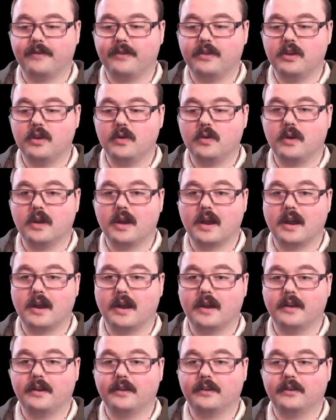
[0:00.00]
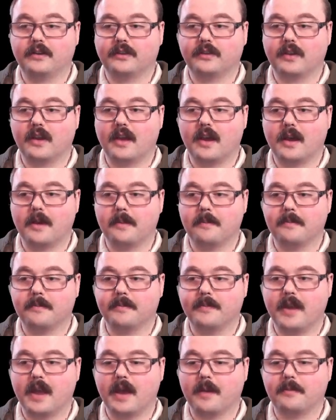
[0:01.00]
you guys,
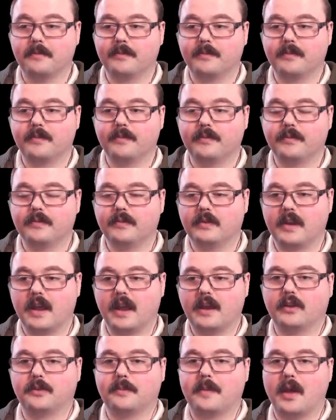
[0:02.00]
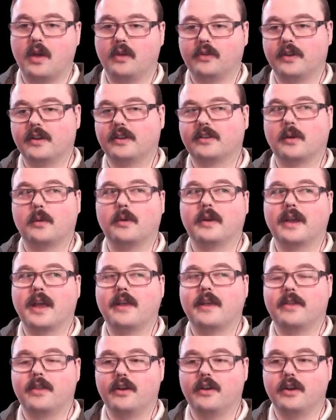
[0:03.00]
yeah, get your spells in, because I want to
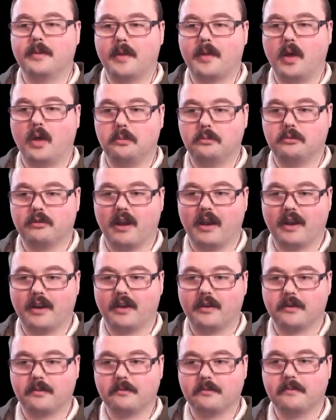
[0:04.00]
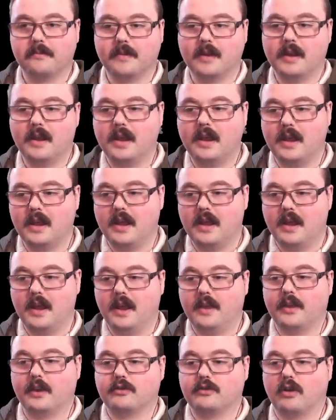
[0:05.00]
get Thunderbolt upgraded.
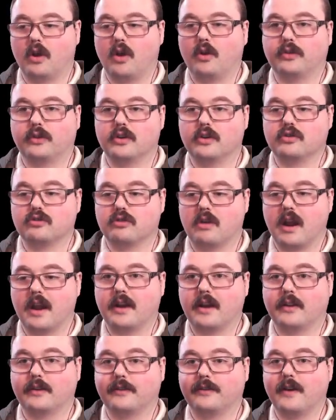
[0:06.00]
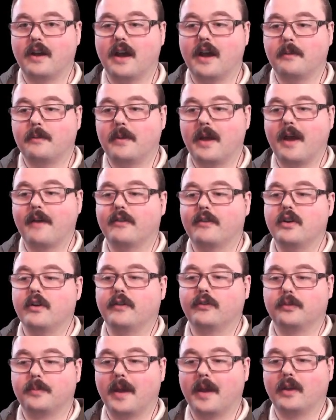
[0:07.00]
The trolls can train, it's fine. We have enough
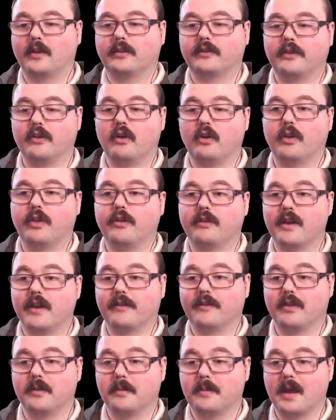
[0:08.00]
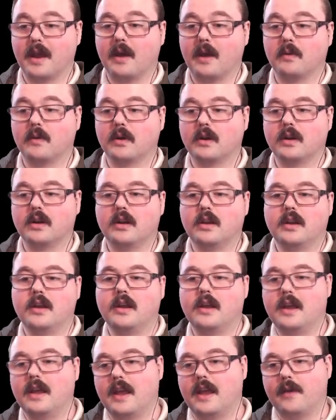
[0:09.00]
space for all 3 of them now.
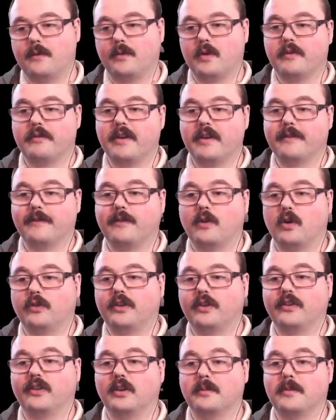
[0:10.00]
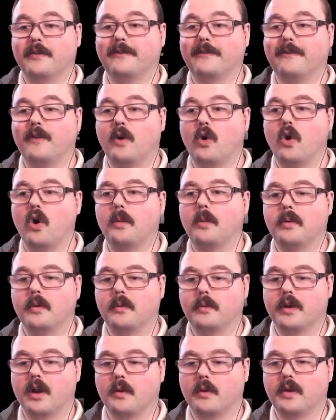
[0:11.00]
If we reinforced this, it'd be 4, but we
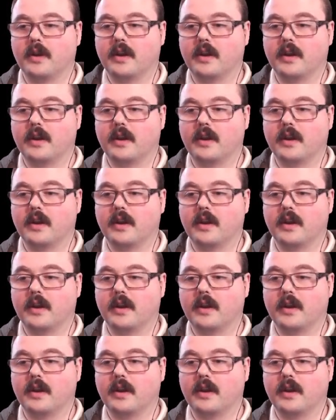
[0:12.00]
don't need